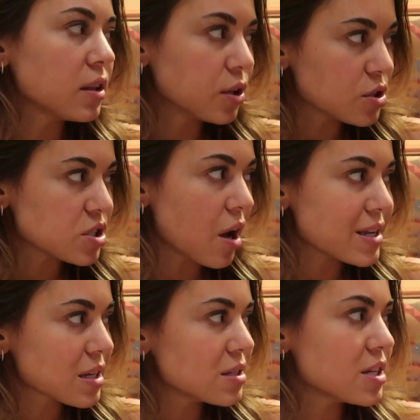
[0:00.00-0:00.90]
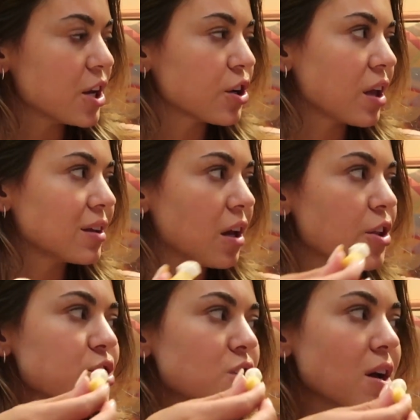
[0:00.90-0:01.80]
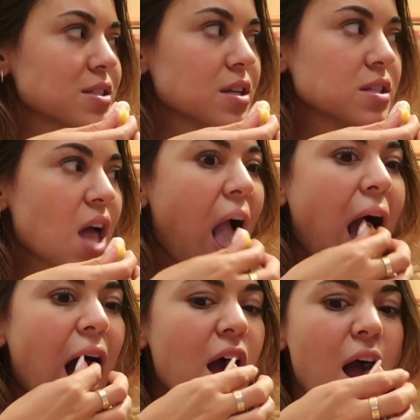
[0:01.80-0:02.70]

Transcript: a little sauce container like the other sauces. Oh, really?